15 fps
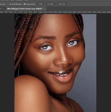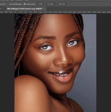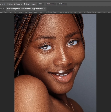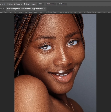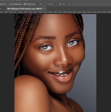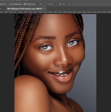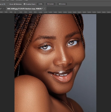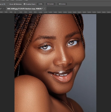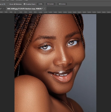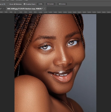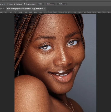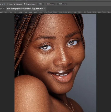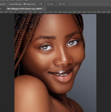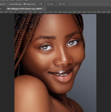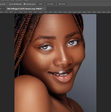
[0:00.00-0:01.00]

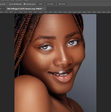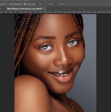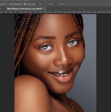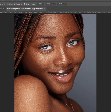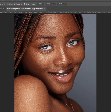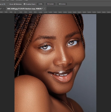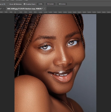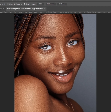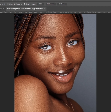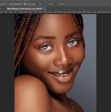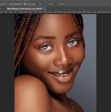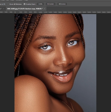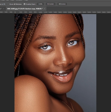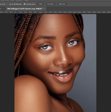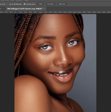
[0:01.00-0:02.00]

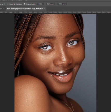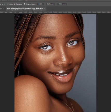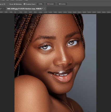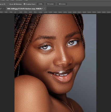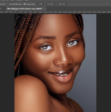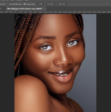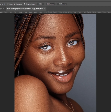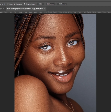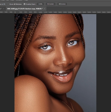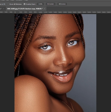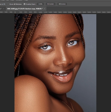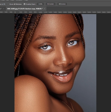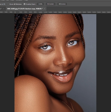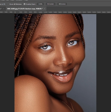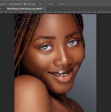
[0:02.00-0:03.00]

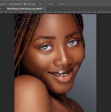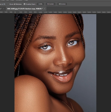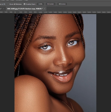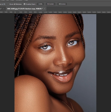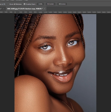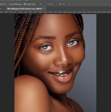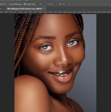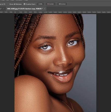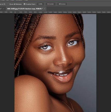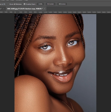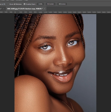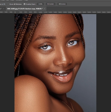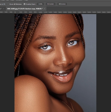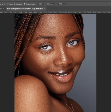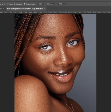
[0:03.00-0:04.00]

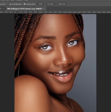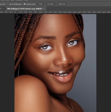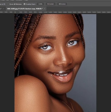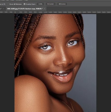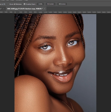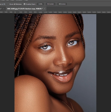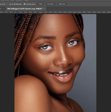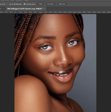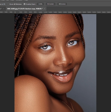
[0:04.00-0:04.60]
(no one is talking)